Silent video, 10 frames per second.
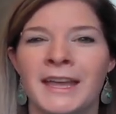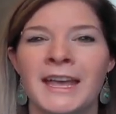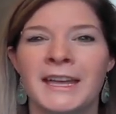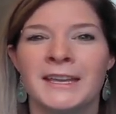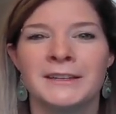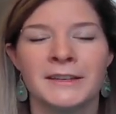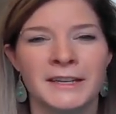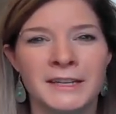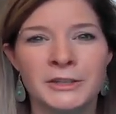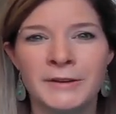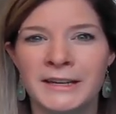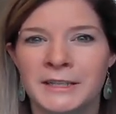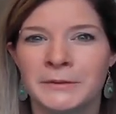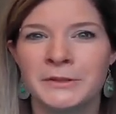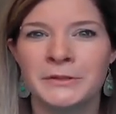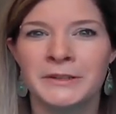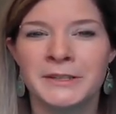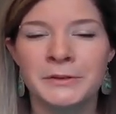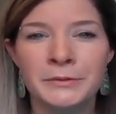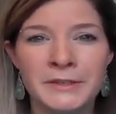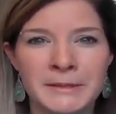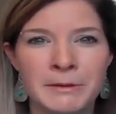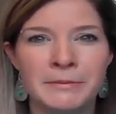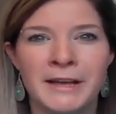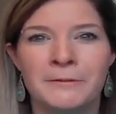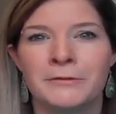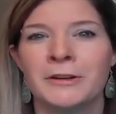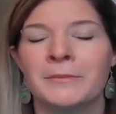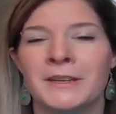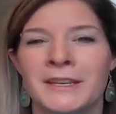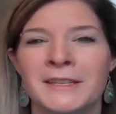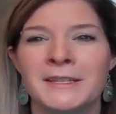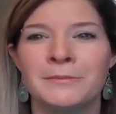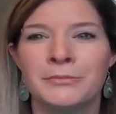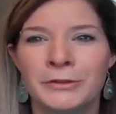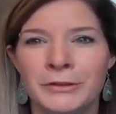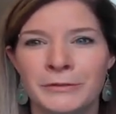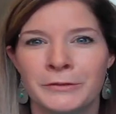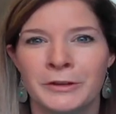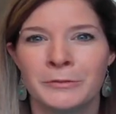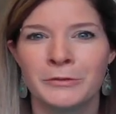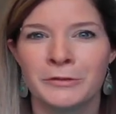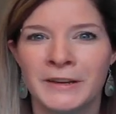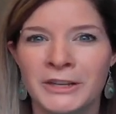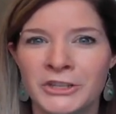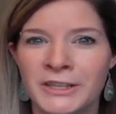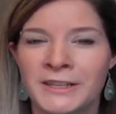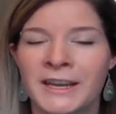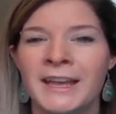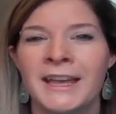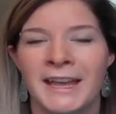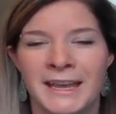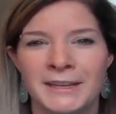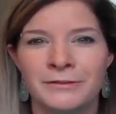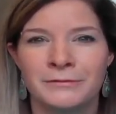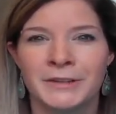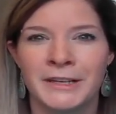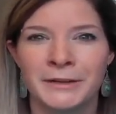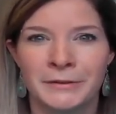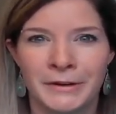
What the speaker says: and interacting with students through the Simbi platform is important for their motivation and reading